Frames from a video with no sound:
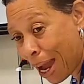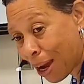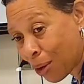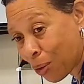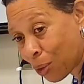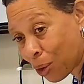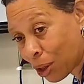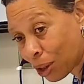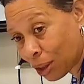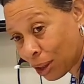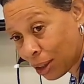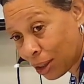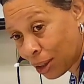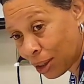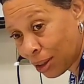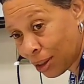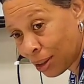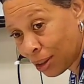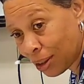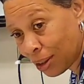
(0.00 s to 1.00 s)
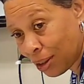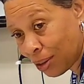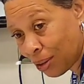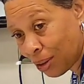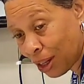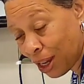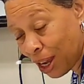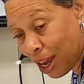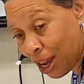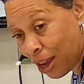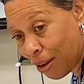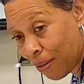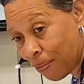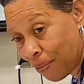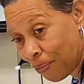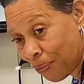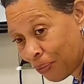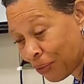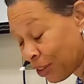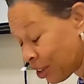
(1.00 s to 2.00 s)
backwards.
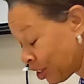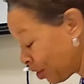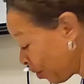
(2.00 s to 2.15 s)
Okay?